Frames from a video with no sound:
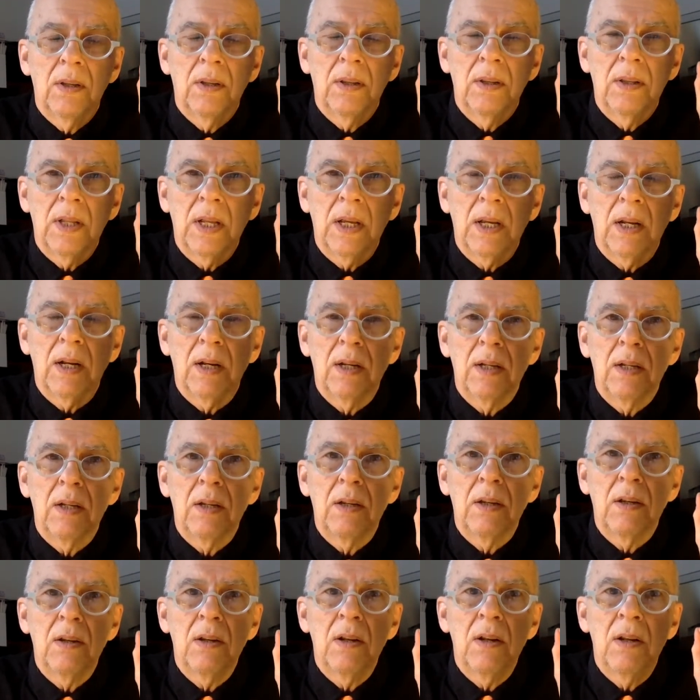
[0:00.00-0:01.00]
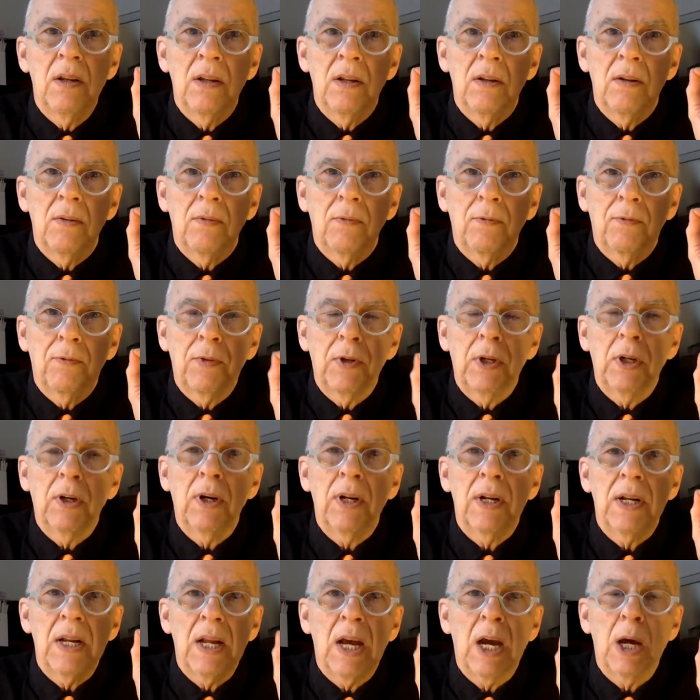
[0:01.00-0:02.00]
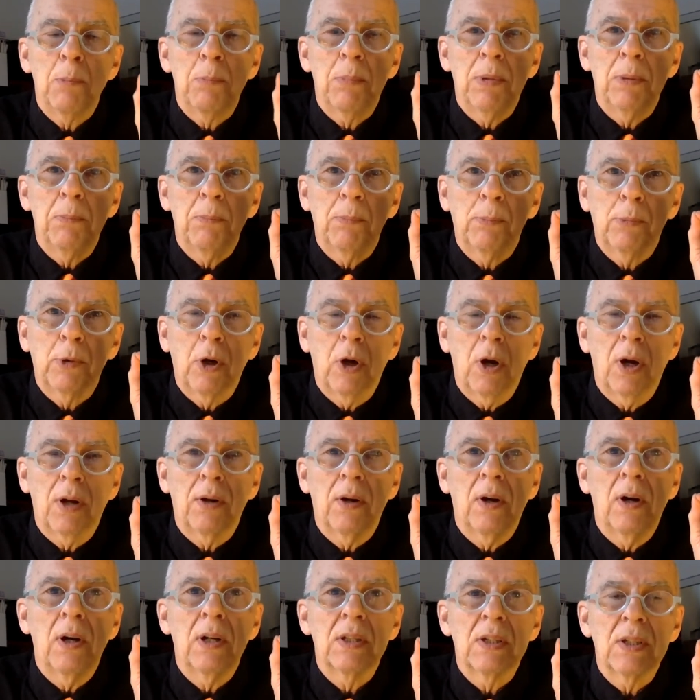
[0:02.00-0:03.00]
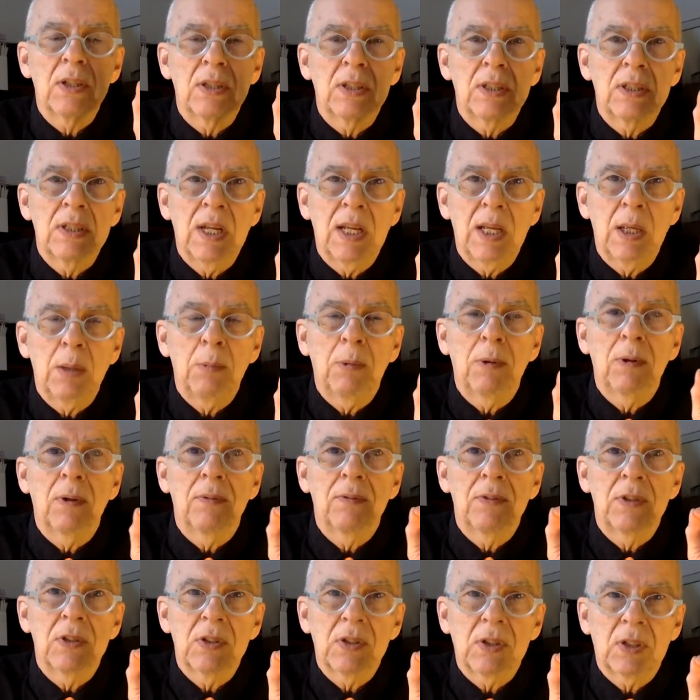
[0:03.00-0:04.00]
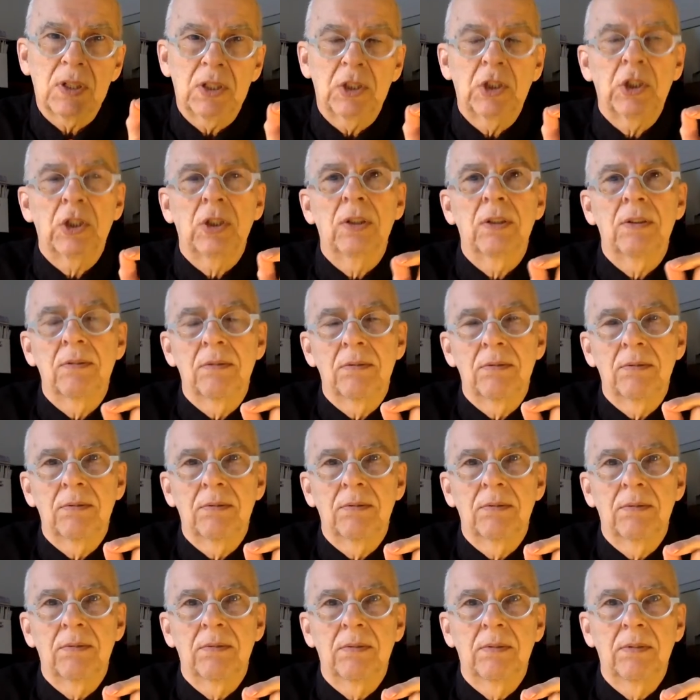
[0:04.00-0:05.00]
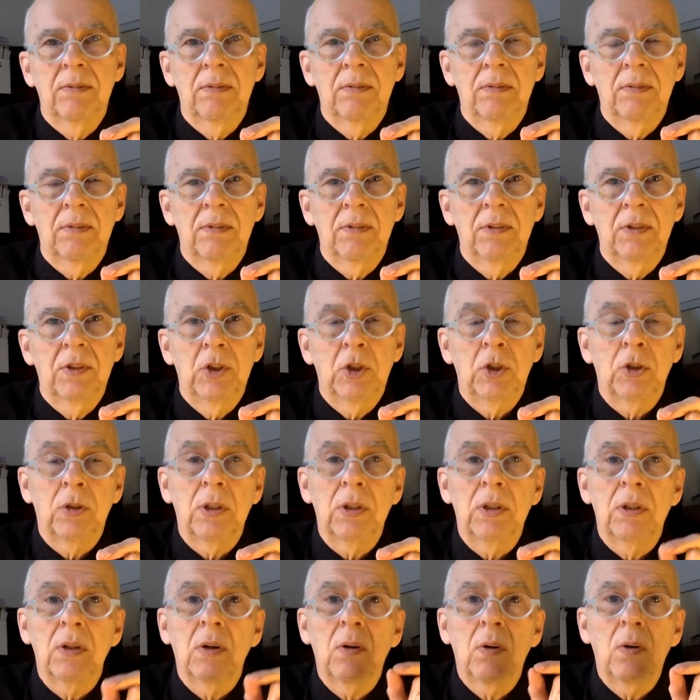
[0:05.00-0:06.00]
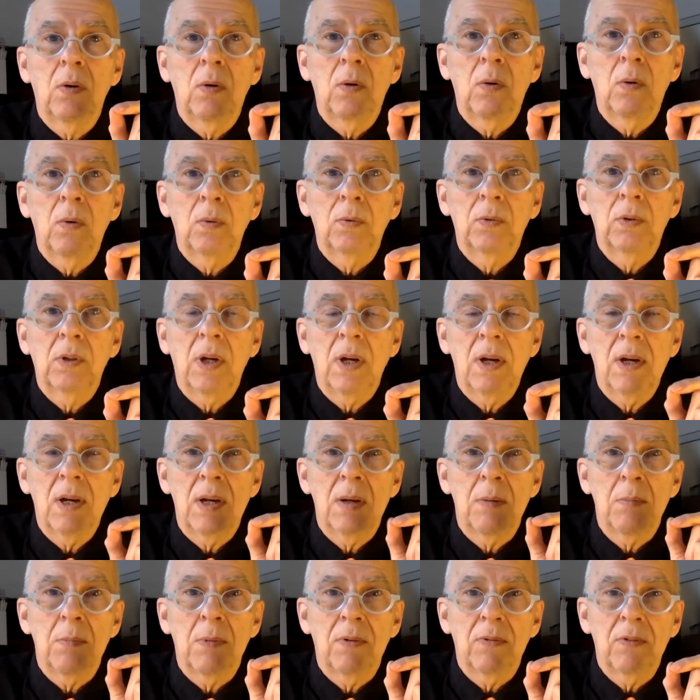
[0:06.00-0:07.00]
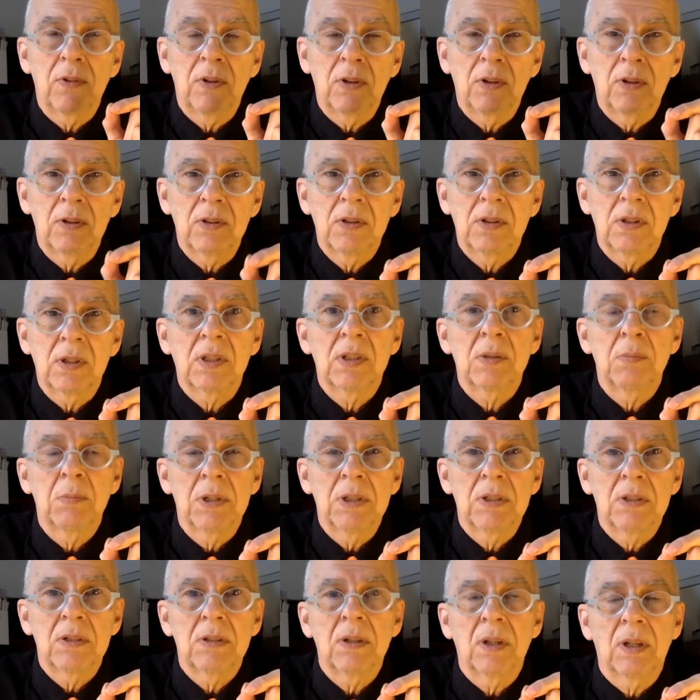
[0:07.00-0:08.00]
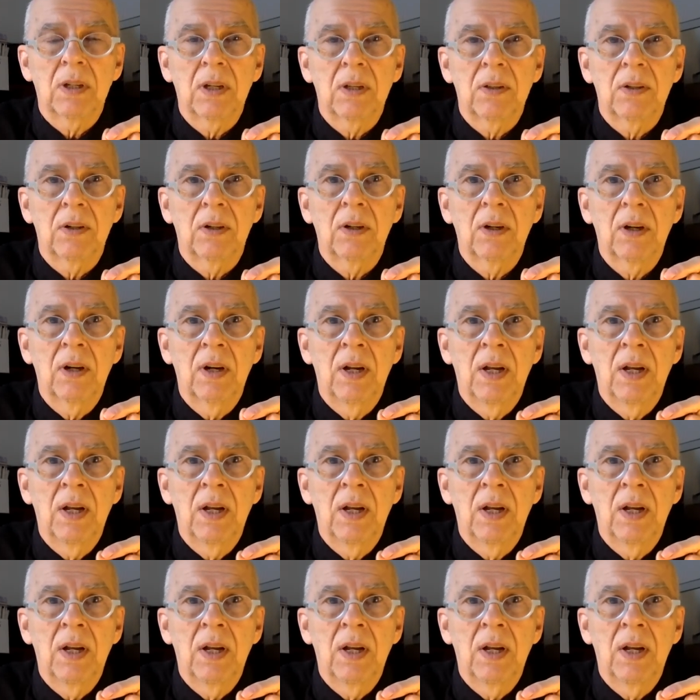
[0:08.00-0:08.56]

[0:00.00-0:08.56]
that mm, fear had not been brought onto the table of discussion during the whole time of your six months together.